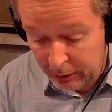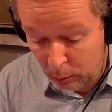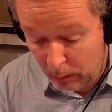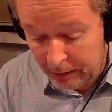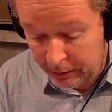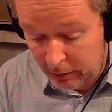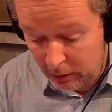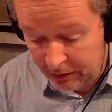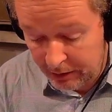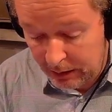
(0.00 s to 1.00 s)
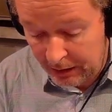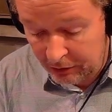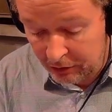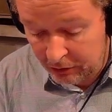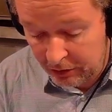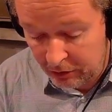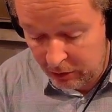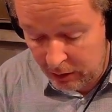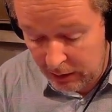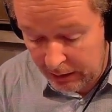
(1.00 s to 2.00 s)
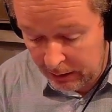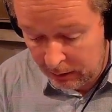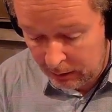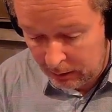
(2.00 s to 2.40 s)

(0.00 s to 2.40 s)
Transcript: quit the United Nations entirely.